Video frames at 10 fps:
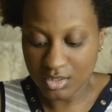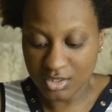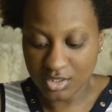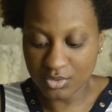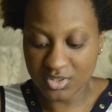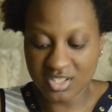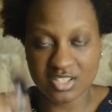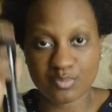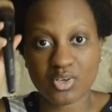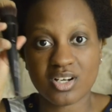use
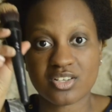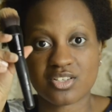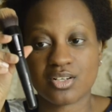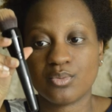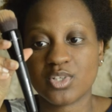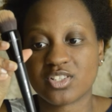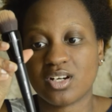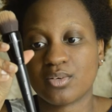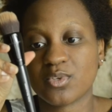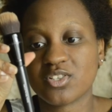this brush, which
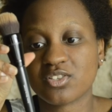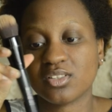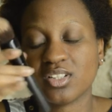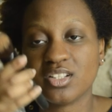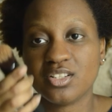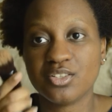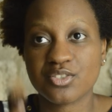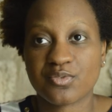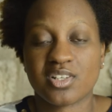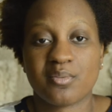I originally
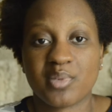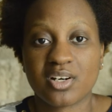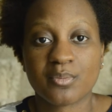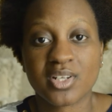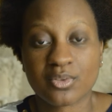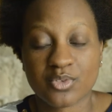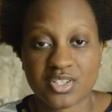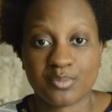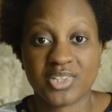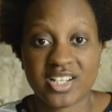used for the Bare Minerals
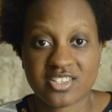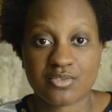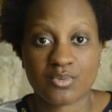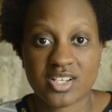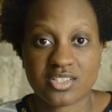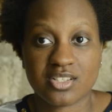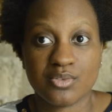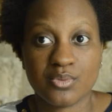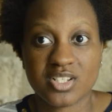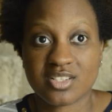Complexion
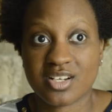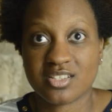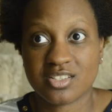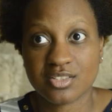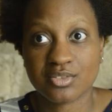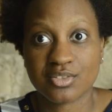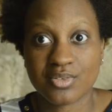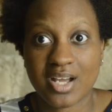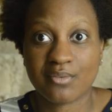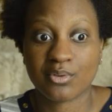Rescue, which I still do
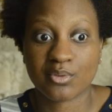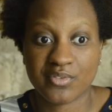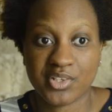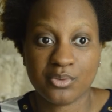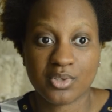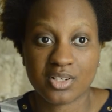have a review